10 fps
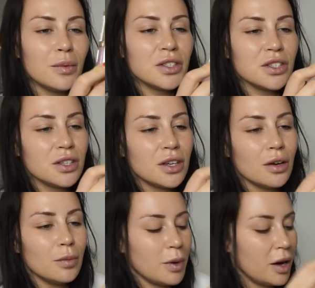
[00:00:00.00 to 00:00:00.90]
which is
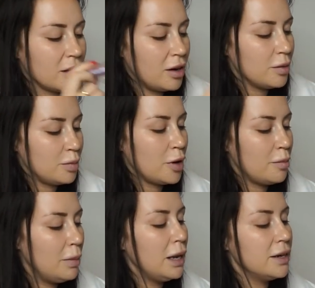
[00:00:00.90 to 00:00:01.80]
cute, but I can't put a
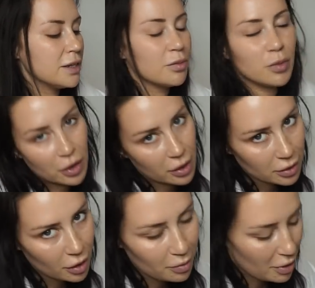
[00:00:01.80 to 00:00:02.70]
million different
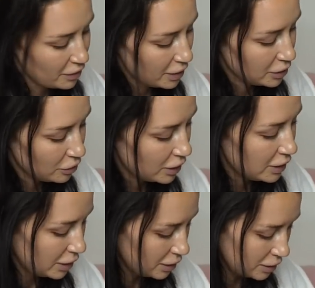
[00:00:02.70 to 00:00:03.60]
products on my face, really.